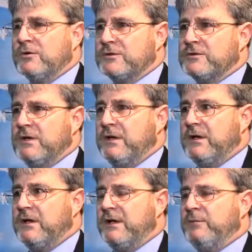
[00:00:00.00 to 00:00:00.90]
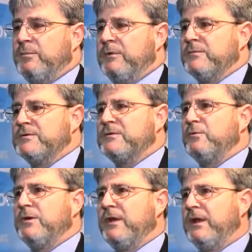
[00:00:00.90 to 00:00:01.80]
us Clyde Pumps.
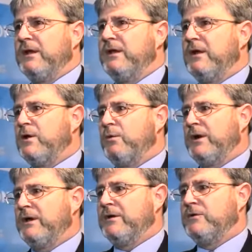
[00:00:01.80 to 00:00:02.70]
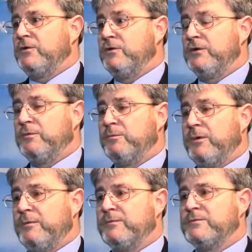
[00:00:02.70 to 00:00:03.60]
We then acquired Union
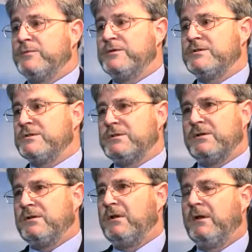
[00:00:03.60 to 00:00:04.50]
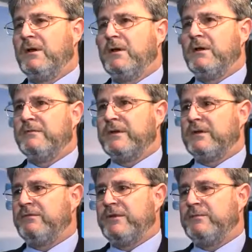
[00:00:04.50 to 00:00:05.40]
Pumps, which is a
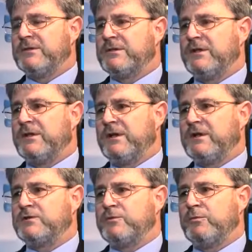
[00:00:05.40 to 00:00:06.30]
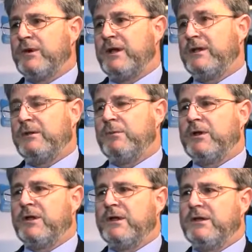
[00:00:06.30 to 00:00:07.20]
very famous international brand to be
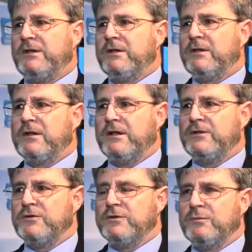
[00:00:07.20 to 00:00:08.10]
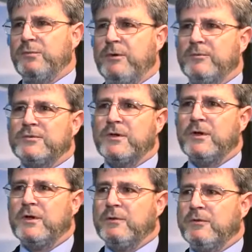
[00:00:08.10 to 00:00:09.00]
CLYDEUNION Pumps.
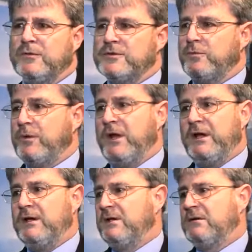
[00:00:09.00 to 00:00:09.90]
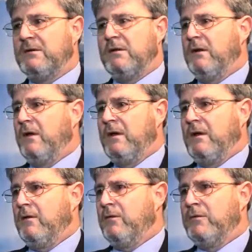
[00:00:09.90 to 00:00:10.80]
We've supplied
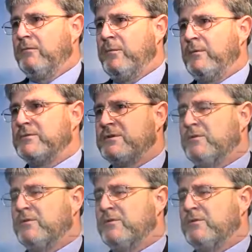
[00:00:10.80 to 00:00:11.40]
pumps to